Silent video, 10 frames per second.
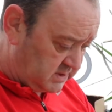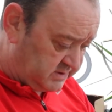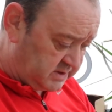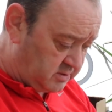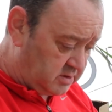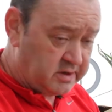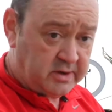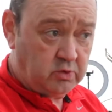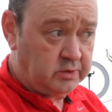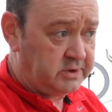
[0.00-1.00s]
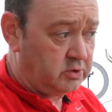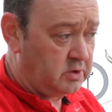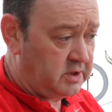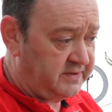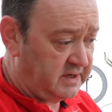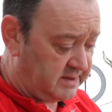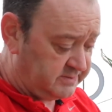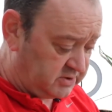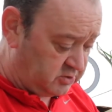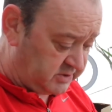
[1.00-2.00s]
So all in all, I think that
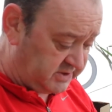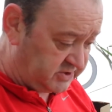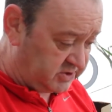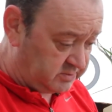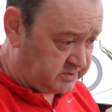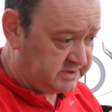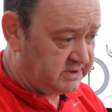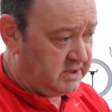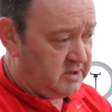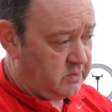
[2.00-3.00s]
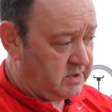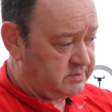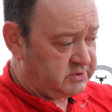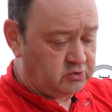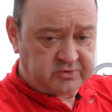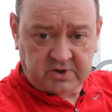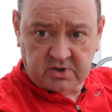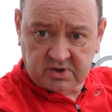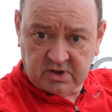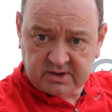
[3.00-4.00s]
was a good addition. When I was ordering
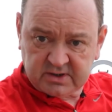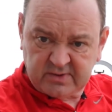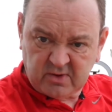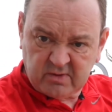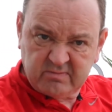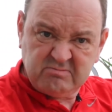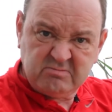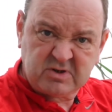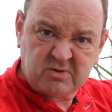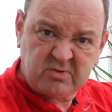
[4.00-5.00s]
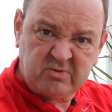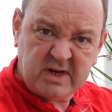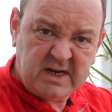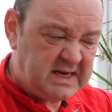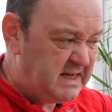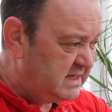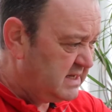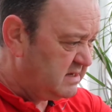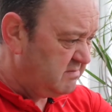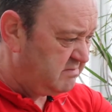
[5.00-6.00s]
online, I thought, do I really need
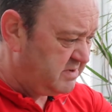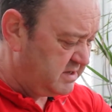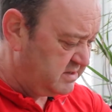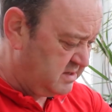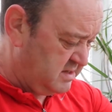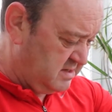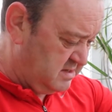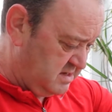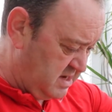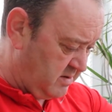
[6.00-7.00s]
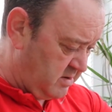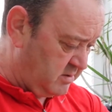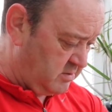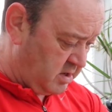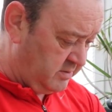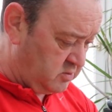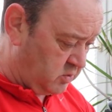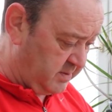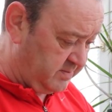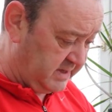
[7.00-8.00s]
that? But yeah, I'm
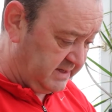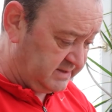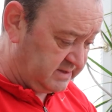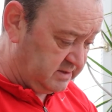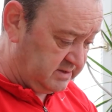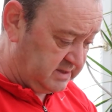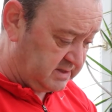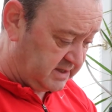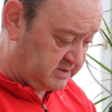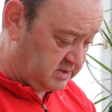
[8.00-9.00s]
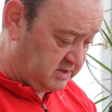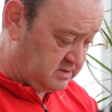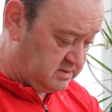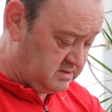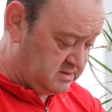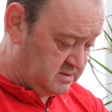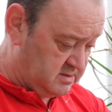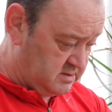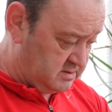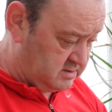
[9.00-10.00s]
quite pleased that I did actually
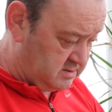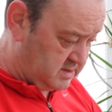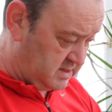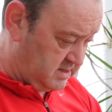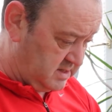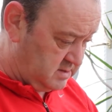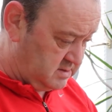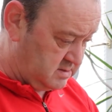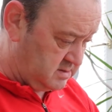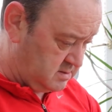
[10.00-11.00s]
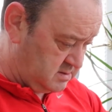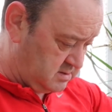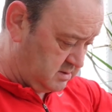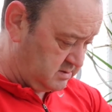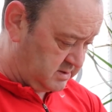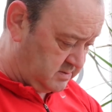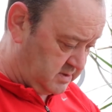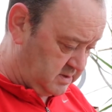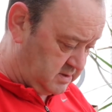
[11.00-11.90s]
do that in the end. It goes that way.